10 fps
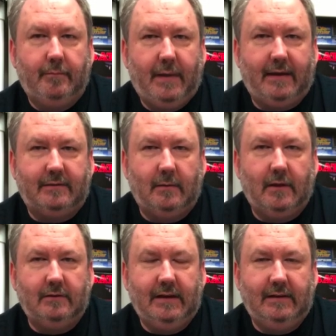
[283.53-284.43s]
paint some of
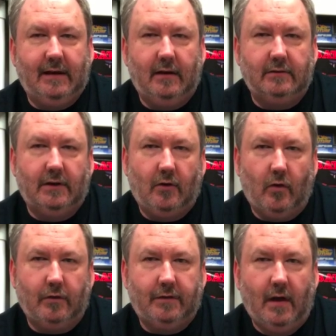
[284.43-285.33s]
those details, and of
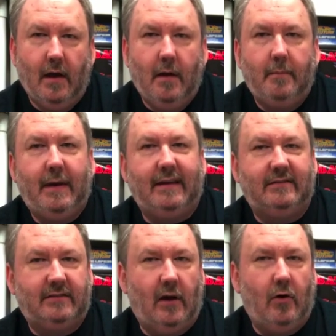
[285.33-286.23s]
course
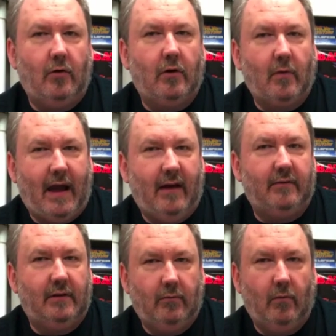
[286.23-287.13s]
paint stone
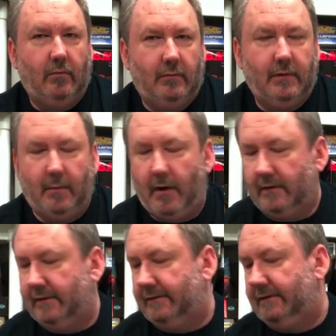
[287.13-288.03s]
around the
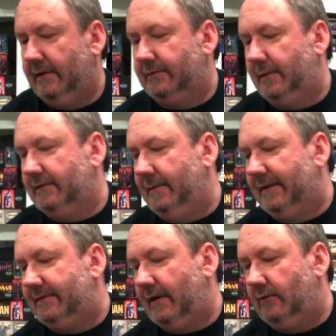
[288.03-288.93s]
part that's still supposed to
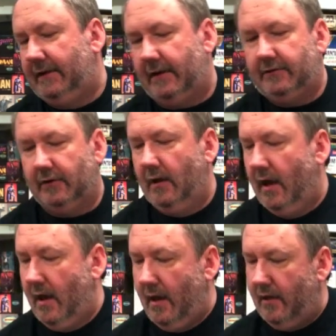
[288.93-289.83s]
be a stone texture.
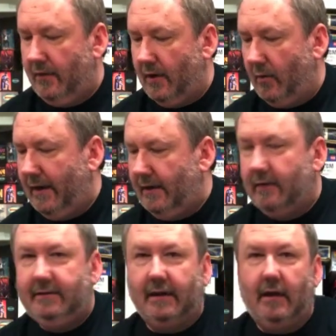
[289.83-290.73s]
There are
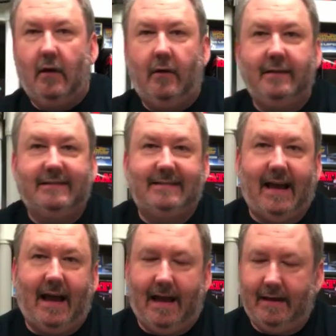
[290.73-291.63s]
windows that go on the
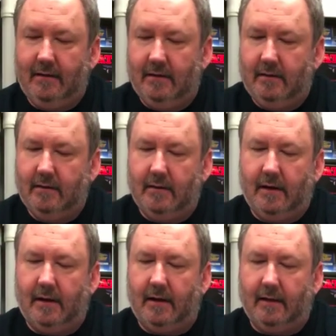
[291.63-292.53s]
side
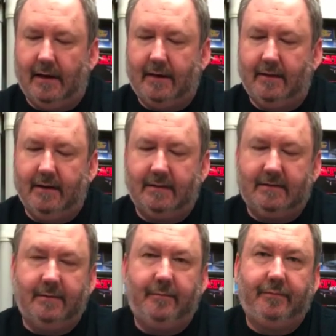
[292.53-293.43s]
like
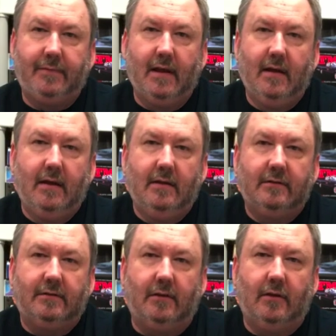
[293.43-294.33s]
this,
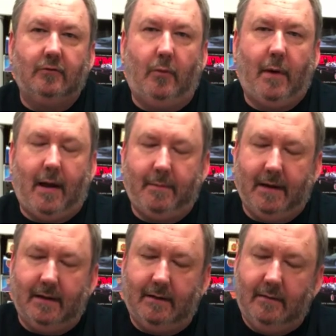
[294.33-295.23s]
so those will pop
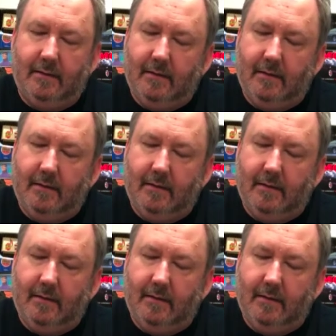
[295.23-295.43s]
in.